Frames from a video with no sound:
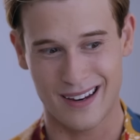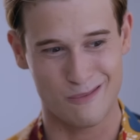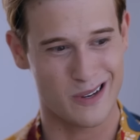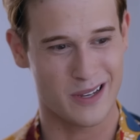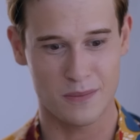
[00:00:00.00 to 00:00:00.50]

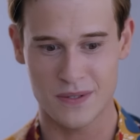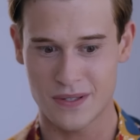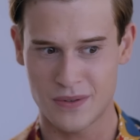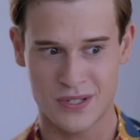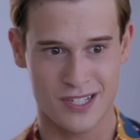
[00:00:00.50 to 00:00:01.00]
And when he
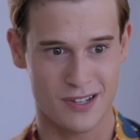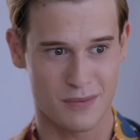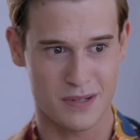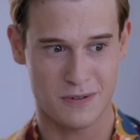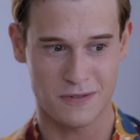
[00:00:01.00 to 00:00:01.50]
comes through, he's
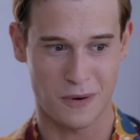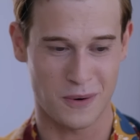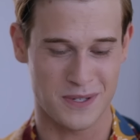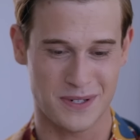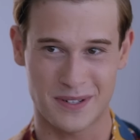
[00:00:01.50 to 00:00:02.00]
so much more
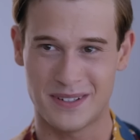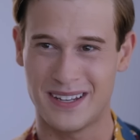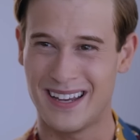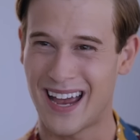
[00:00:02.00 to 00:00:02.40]
focused on